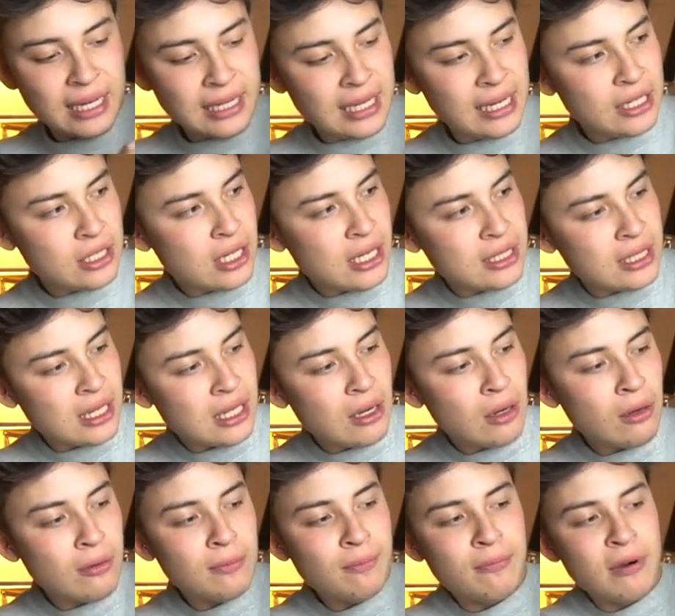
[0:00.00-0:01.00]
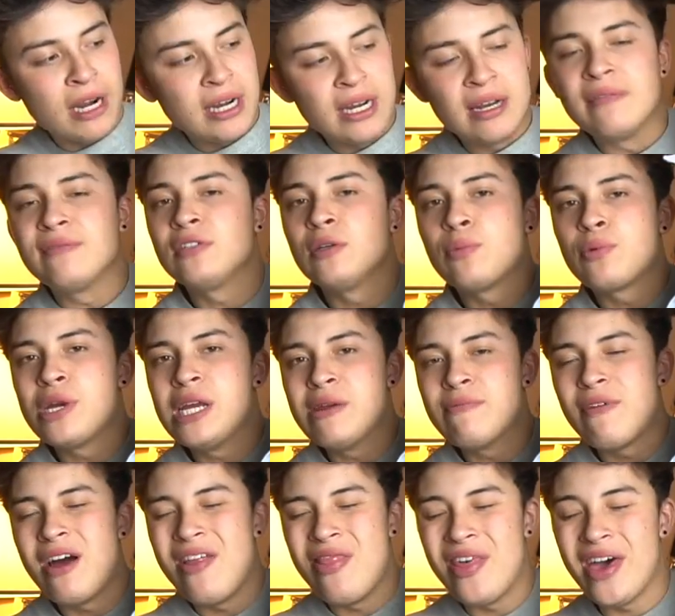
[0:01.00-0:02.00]
and then it just has the little branding of
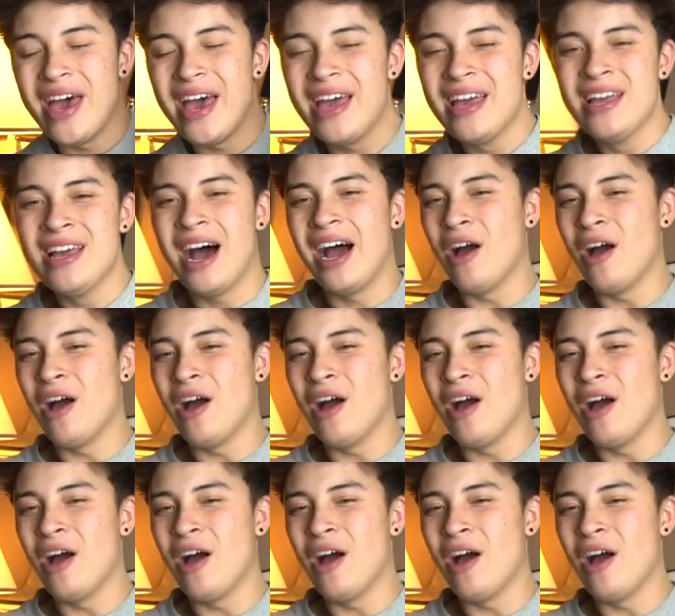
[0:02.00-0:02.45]
Supreme right there.